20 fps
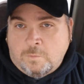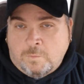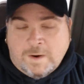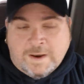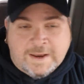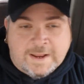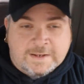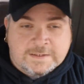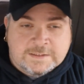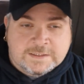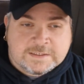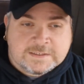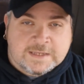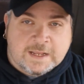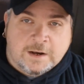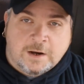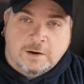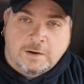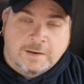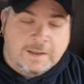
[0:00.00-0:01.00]
We didn't just
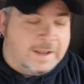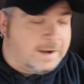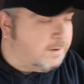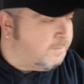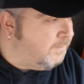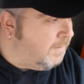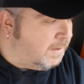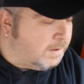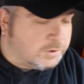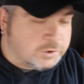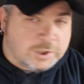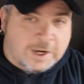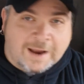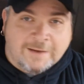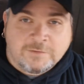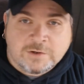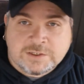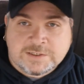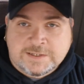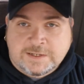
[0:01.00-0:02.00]
let our fellow
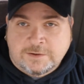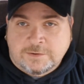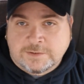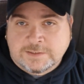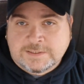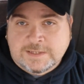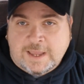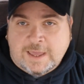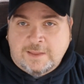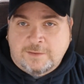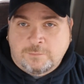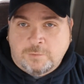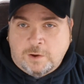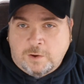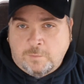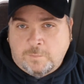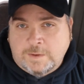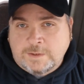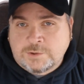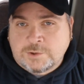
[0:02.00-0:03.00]
drivers sit on the side of the
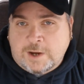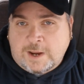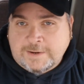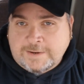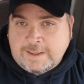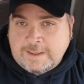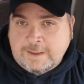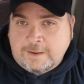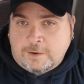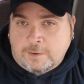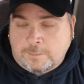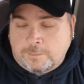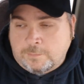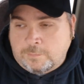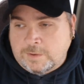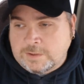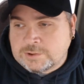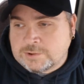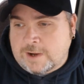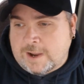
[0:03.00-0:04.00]
road. We tried to help.
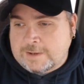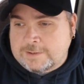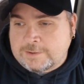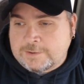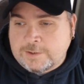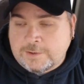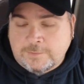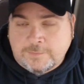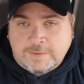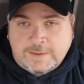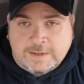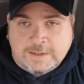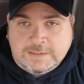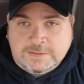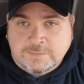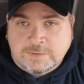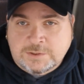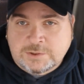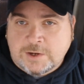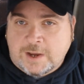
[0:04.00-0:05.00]
We tried to do
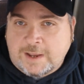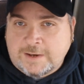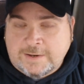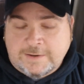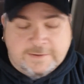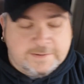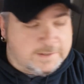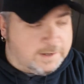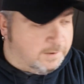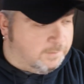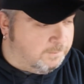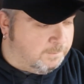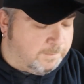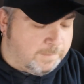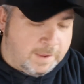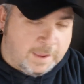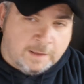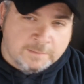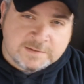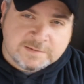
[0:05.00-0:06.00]
this. We tried to, you know,
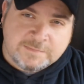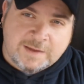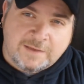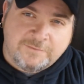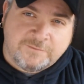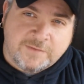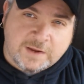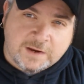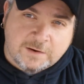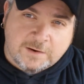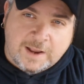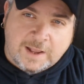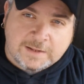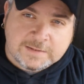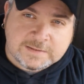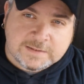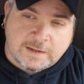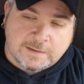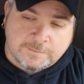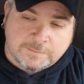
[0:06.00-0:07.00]
help somebody figure
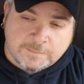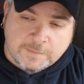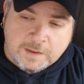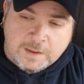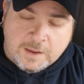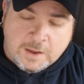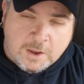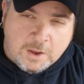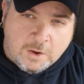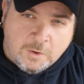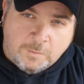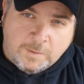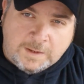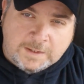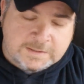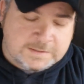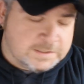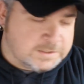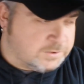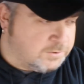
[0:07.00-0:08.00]
out something. We
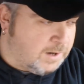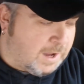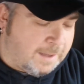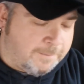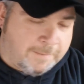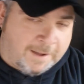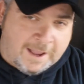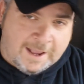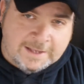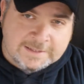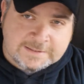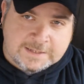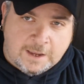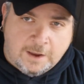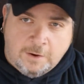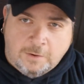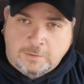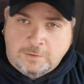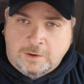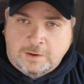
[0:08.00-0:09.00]
didn't just drive by and
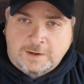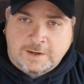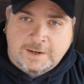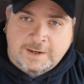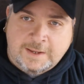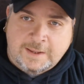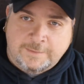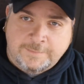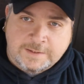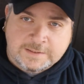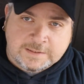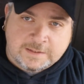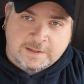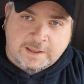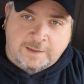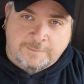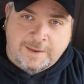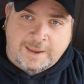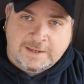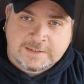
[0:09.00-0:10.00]
say, oh, look at him. He's a
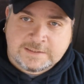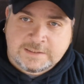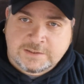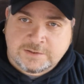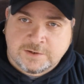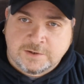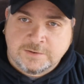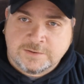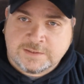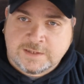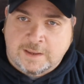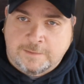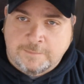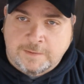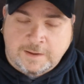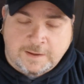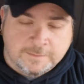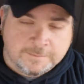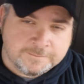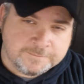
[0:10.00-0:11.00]
dumbass. He screwed
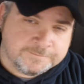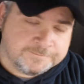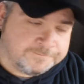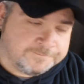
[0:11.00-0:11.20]
something up.